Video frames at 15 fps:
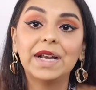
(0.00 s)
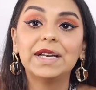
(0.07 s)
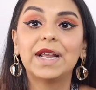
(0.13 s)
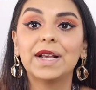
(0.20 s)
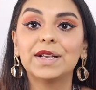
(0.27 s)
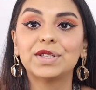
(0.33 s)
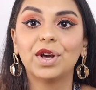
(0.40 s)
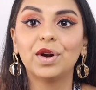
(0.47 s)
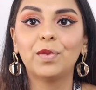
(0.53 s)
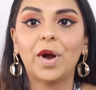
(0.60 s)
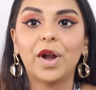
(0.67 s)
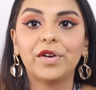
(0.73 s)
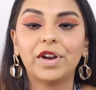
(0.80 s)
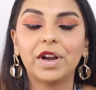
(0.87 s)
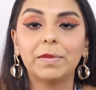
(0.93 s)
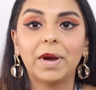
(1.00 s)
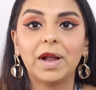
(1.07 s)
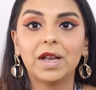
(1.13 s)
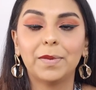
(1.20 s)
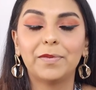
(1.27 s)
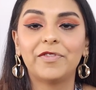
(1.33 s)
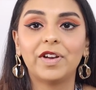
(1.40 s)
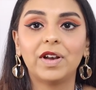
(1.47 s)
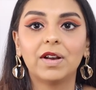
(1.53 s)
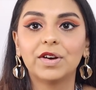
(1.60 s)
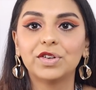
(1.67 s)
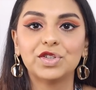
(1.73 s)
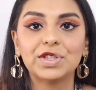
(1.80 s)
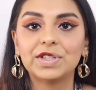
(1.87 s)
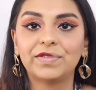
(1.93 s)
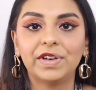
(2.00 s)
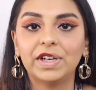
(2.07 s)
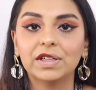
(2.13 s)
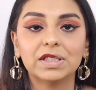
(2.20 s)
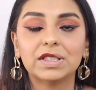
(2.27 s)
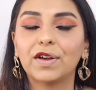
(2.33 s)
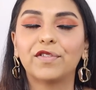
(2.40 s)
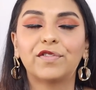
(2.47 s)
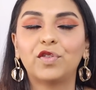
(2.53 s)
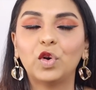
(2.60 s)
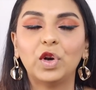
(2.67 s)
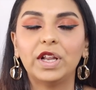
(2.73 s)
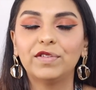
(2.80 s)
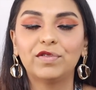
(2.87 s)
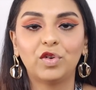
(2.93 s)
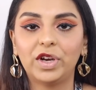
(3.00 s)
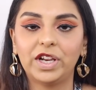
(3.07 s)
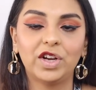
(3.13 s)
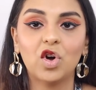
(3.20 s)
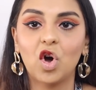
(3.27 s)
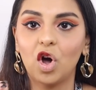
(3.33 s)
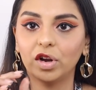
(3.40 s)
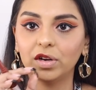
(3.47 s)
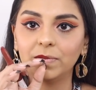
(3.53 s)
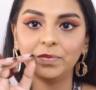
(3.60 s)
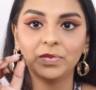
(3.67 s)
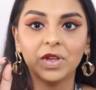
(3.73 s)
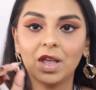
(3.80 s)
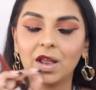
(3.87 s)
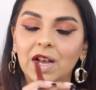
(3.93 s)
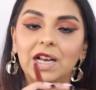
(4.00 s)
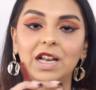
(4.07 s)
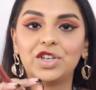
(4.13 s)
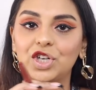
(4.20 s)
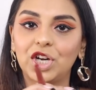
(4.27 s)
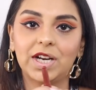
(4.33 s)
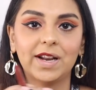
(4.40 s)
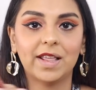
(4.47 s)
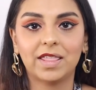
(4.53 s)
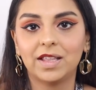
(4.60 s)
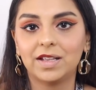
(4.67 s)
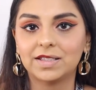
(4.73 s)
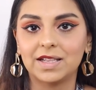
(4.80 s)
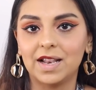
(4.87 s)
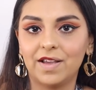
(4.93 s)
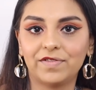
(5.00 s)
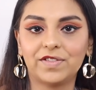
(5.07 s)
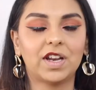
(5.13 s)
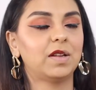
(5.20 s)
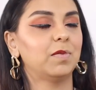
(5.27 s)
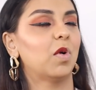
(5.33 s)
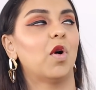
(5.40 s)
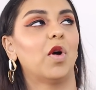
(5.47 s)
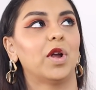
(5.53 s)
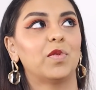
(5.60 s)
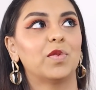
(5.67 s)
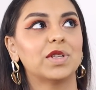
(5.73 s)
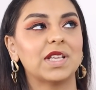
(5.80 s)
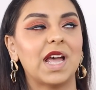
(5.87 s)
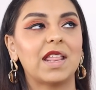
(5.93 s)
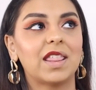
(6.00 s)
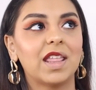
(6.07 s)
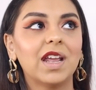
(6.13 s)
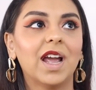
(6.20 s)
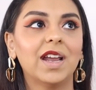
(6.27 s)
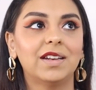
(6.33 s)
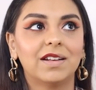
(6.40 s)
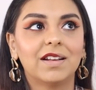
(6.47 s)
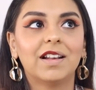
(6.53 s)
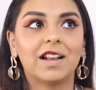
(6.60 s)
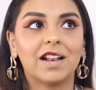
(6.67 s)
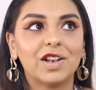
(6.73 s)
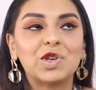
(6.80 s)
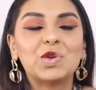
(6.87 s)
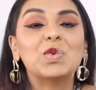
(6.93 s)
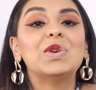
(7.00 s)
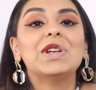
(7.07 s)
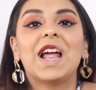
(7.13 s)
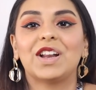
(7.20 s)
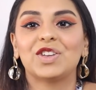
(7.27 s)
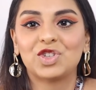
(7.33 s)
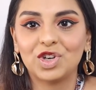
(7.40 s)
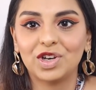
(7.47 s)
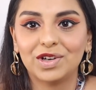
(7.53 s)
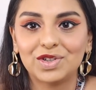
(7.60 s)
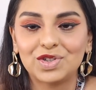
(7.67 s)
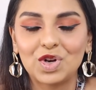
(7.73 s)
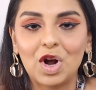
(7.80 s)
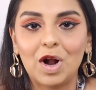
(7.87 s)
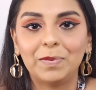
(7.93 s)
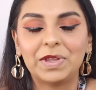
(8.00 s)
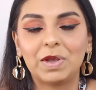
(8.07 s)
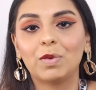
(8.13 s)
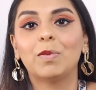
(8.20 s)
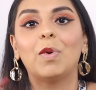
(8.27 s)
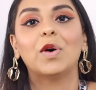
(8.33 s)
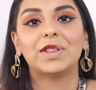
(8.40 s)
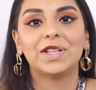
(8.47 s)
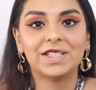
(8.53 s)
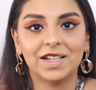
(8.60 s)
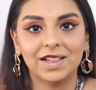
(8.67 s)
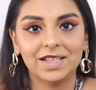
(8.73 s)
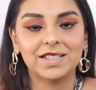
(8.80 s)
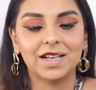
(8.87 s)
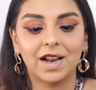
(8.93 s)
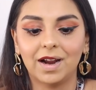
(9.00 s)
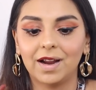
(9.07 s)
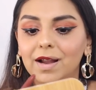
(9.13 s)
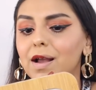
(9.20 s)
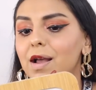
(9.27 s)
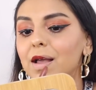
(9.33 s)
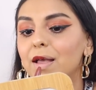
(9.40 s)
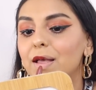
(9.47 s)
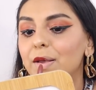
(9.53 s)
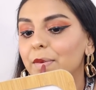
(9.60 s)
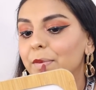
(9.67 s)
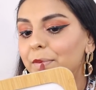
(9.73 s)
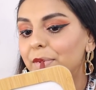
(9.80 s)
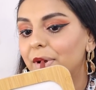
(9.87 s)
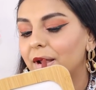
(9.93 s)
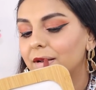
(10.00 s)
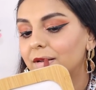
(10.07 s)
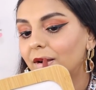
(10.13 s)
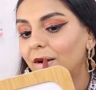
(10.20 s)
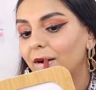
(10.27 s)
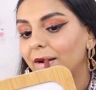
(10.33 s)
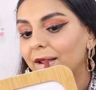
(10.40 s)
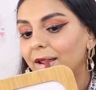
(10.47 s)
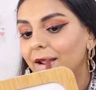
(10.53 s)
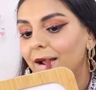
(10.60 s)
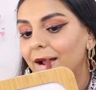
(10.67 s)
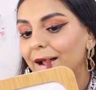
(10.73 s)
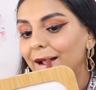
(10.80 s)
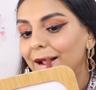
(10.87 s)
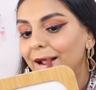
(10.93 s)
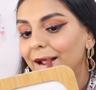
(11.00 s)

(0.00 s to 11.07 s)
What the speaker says: In case you're wondering, my lip filler just feels fully, fully gone. Literally nothing is left anymore. It was, I think I did a little too natural a job ki woh bahut hi jaldi chala gaya. But yeah.